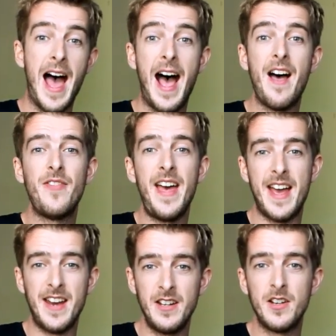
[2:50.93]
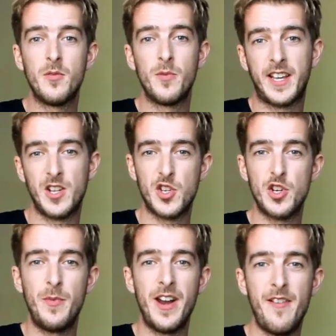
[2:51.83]
And then we can
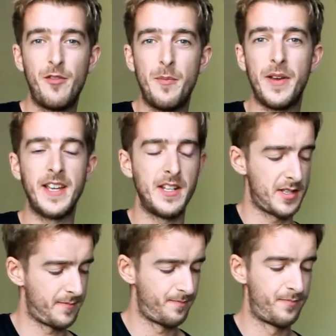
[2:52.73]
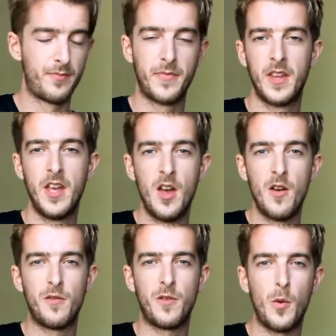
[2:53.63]
strum on every beat
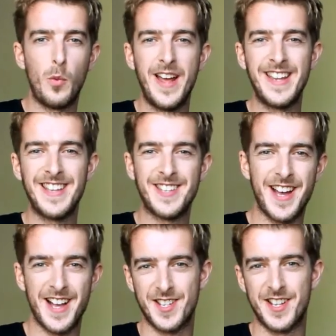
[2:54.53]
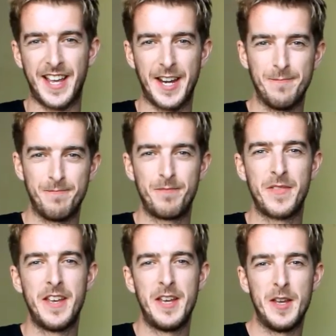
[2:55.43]
from when he starts singing,
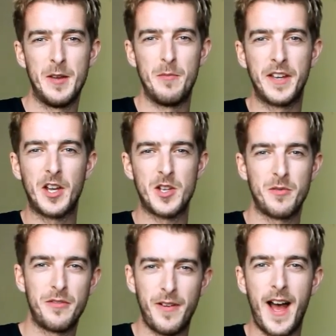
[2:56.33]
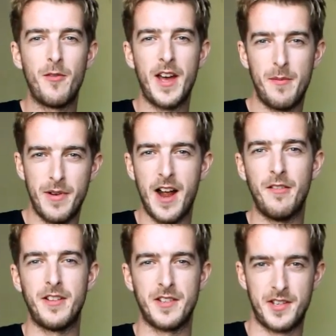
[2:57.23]
because we've found our
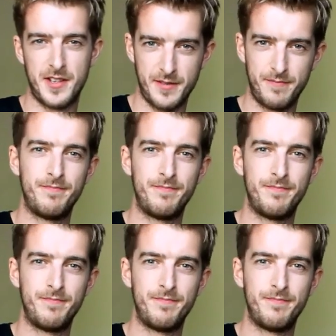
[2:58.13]
bearings.